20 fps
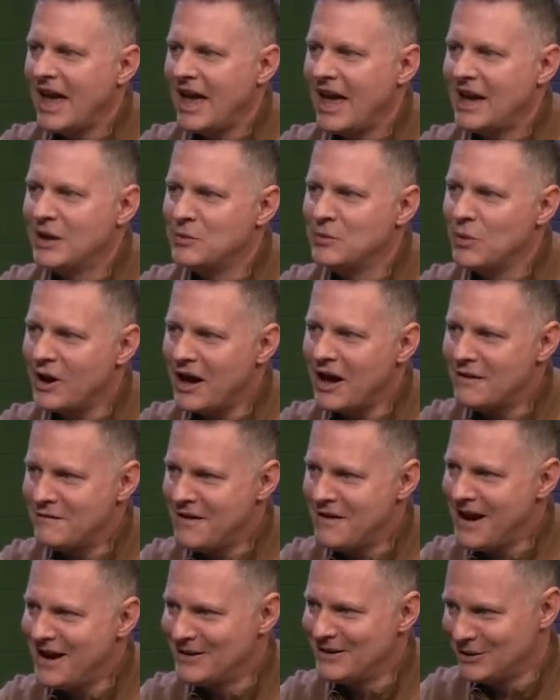And what I
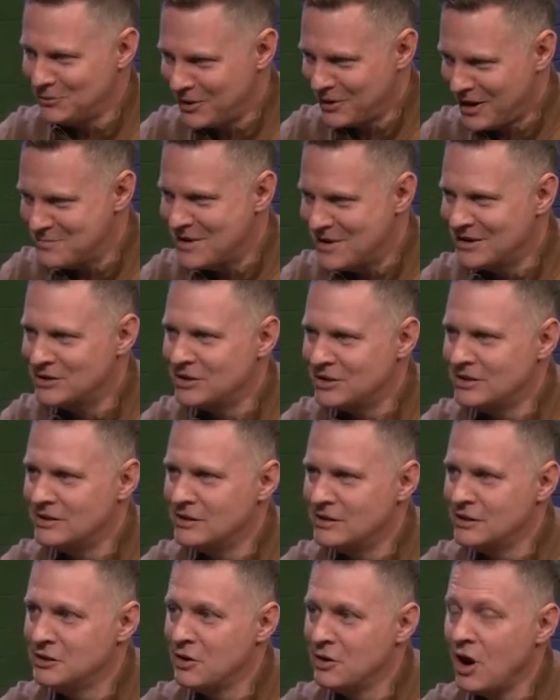found is what I mentioned
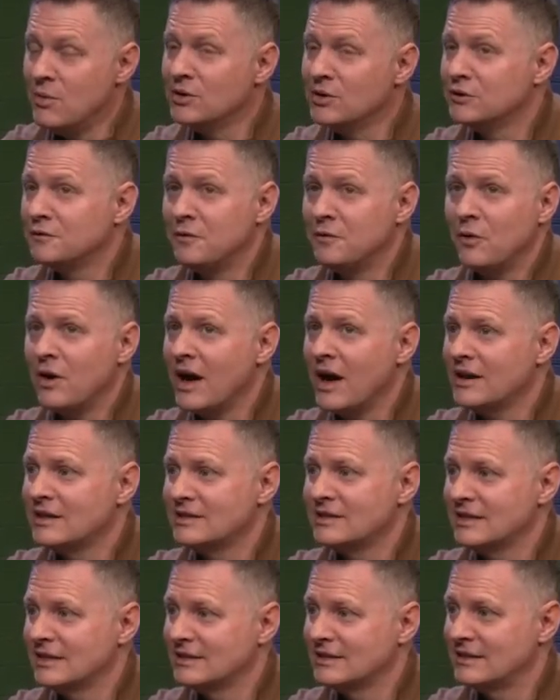to you almost yes. four out of
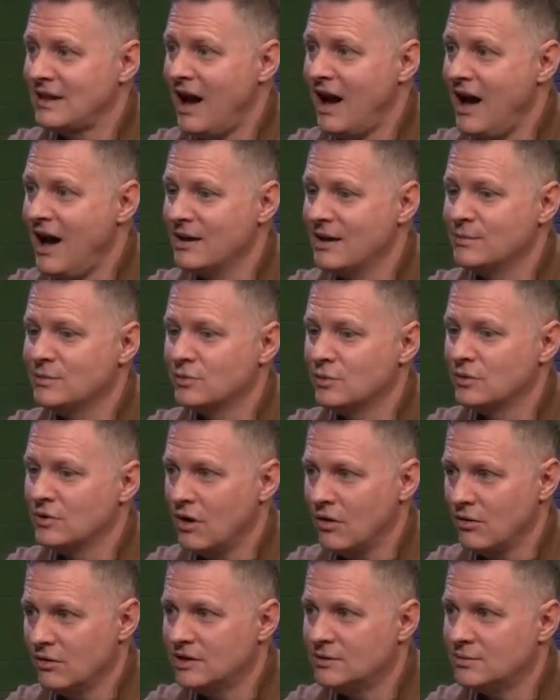six times when the
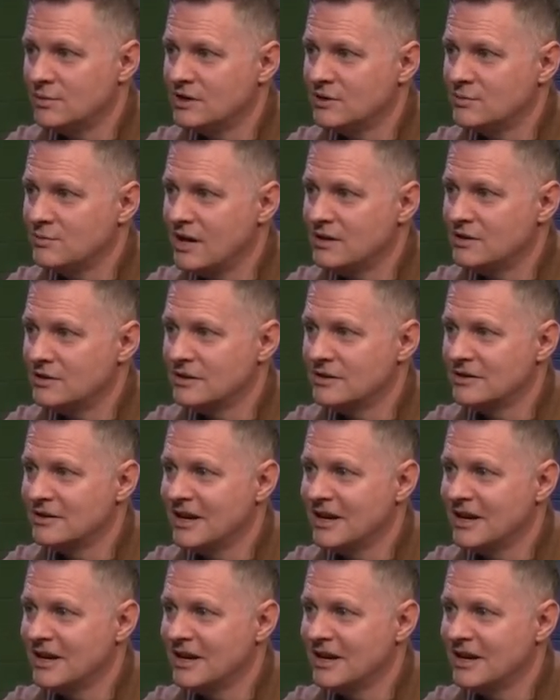Holy Spirit's mentioned,